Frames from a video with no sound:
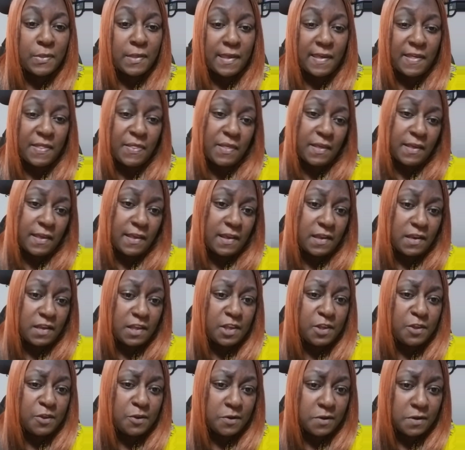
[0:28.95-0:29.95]
and then
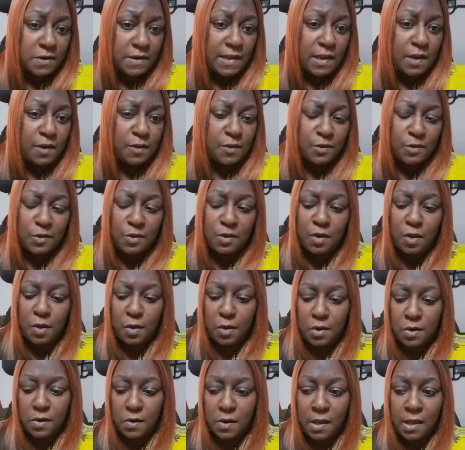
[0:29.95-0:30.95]
he urinated on
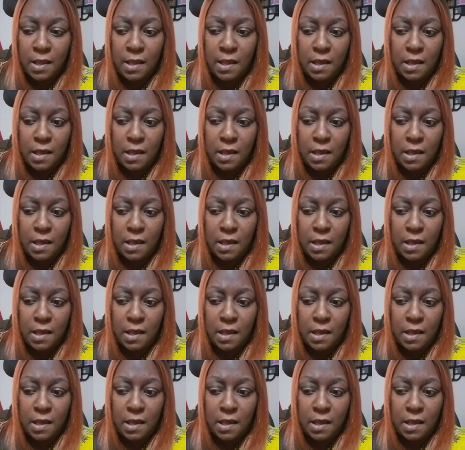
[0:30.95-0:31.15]
her.